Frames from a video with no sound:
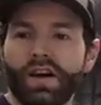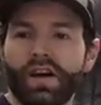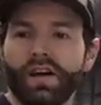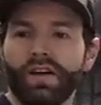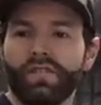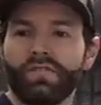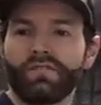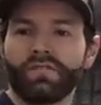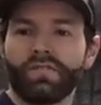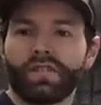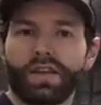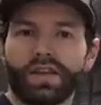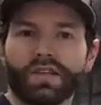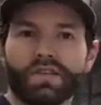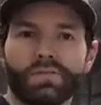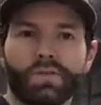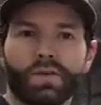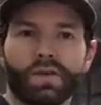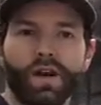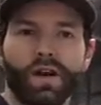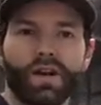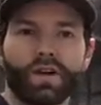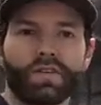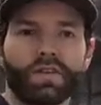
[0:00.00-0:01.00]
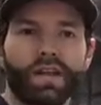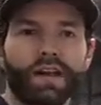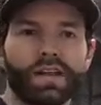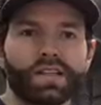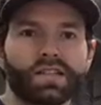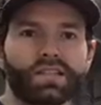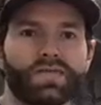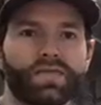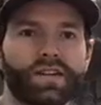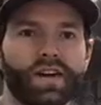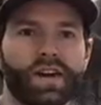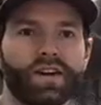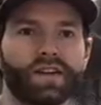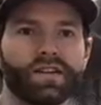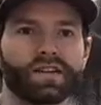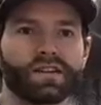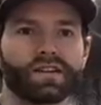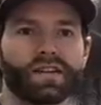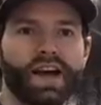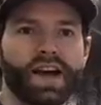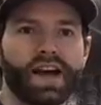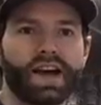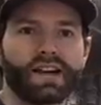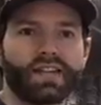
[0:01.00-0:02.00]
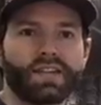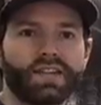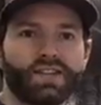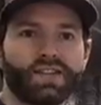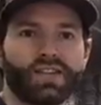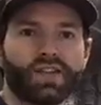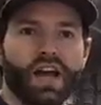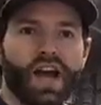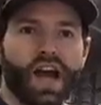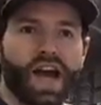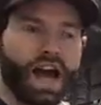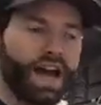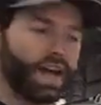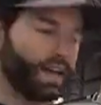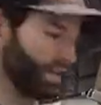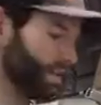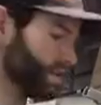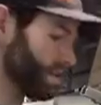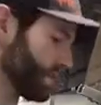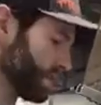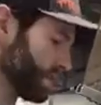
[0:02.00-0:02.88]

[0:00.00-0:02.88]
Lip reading: edition of Lake Superior Art Glass Fireside